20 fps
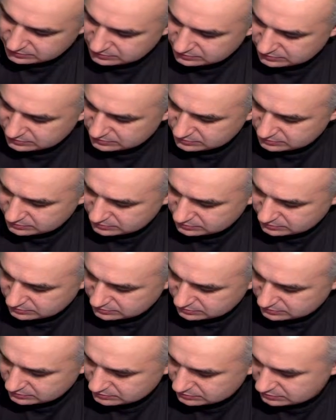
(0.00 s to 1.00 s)

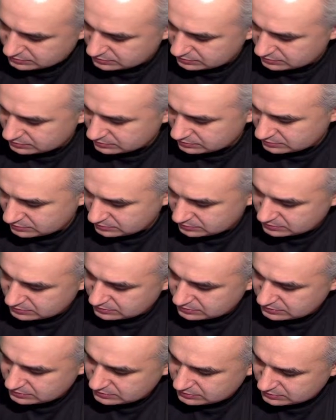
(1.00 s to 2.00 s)

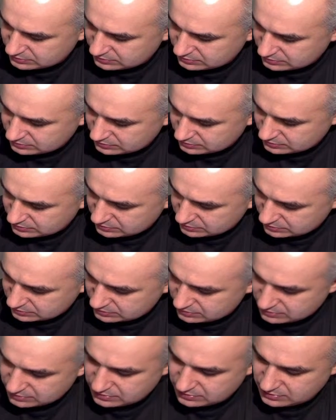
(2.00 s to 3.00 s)

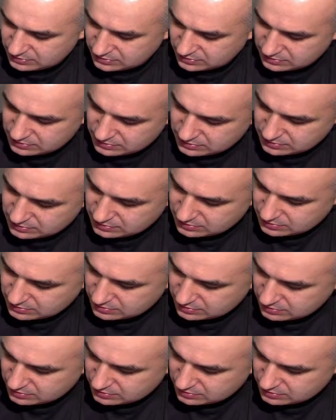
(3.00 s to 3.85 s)
No one is speaking in this clip.